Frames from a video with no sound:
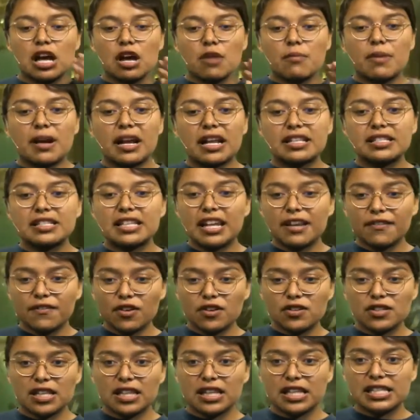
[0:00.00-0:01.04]
But instead of
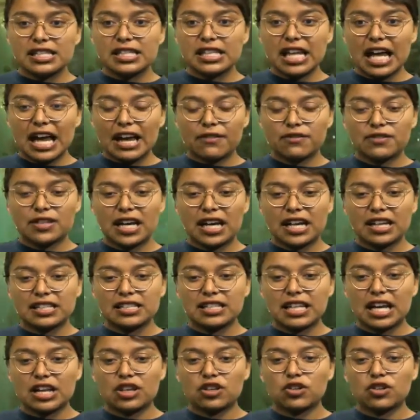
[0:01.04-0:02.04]
using this live text line,